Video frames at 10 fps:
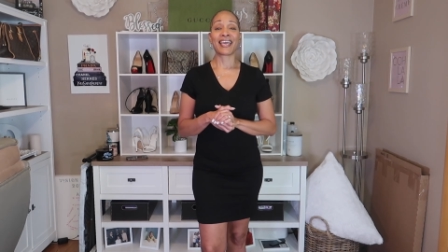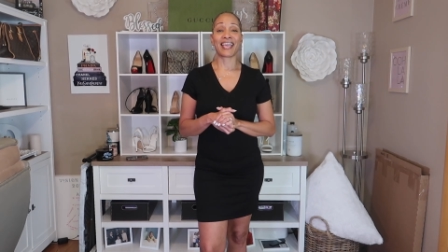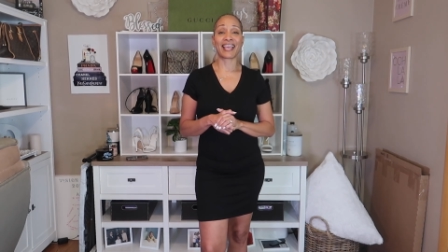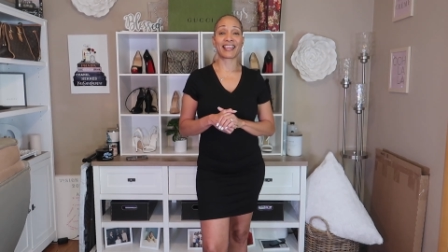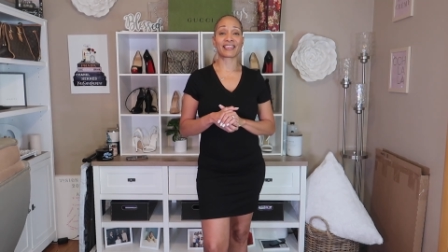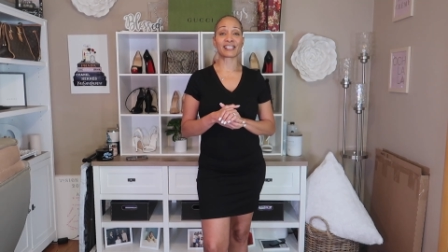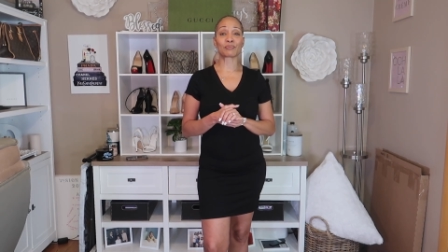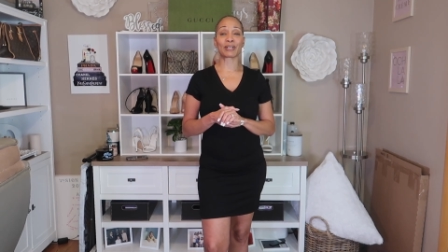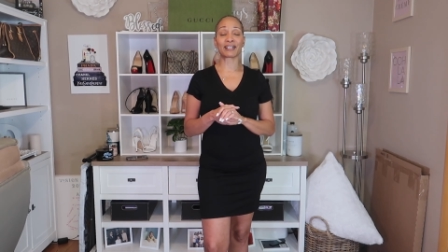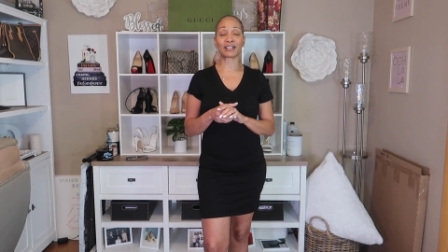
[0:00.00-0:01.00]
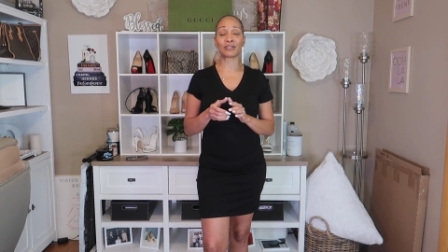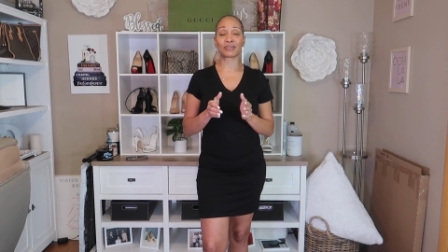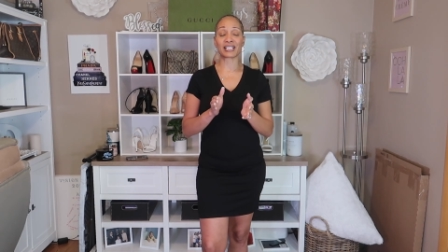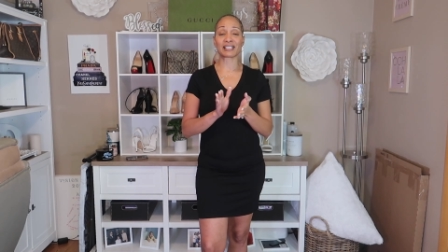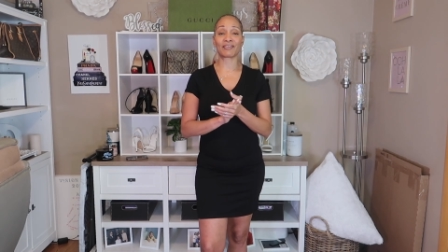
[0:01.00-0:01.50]
And this will conclude
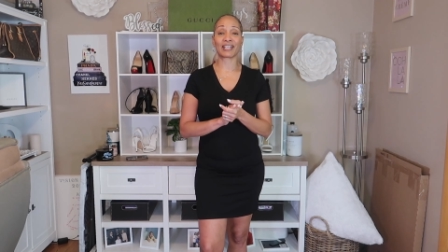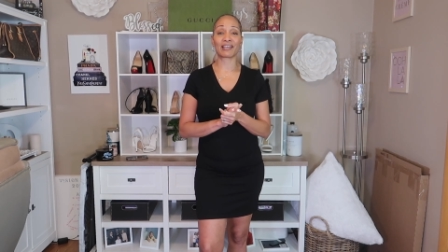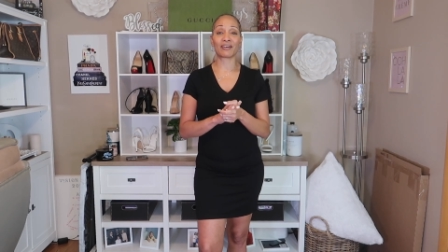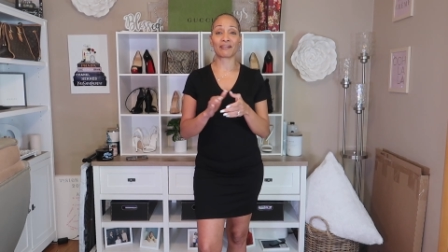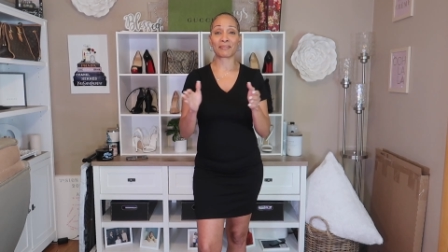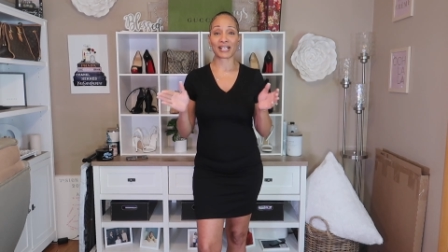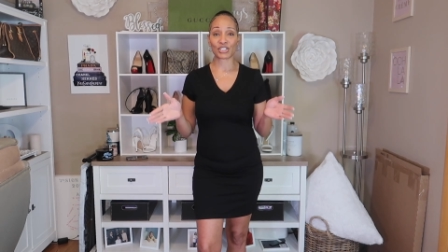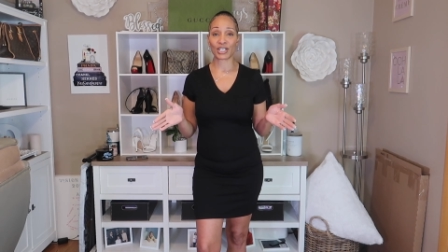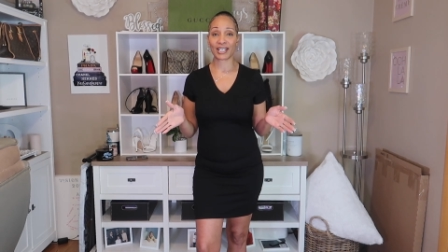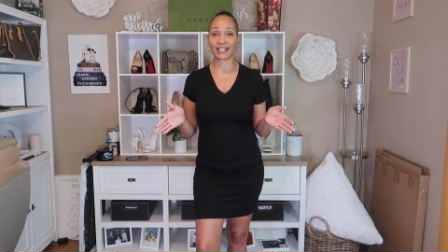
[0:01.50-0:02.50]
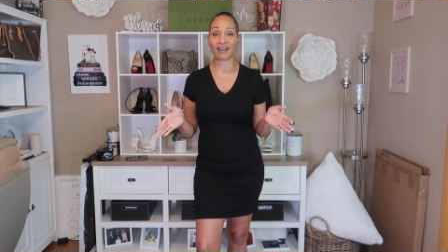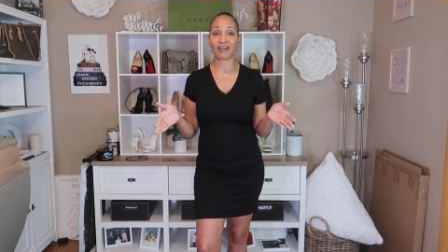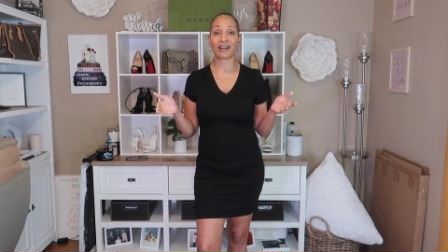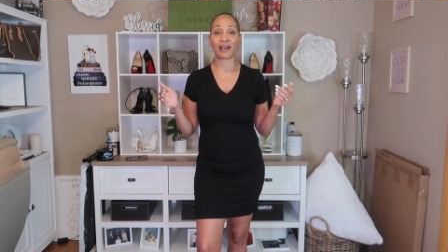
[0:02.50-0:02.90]
this video of my Shein haul.